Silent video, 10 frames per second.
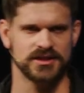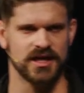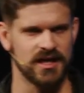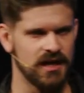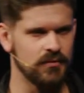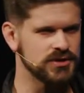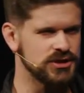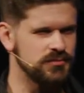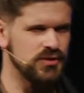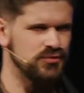God, I
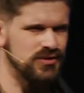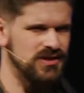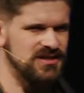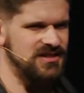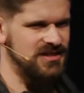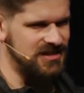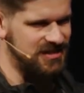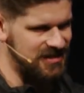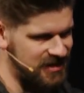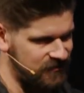worship you
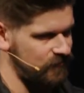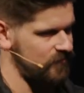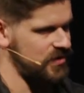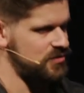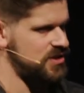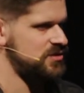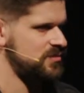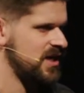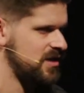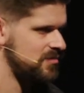if you teach me
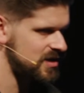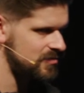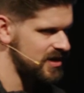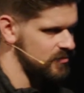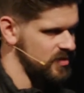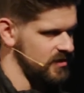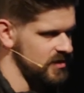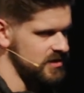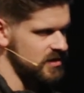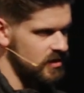how to be a better parent.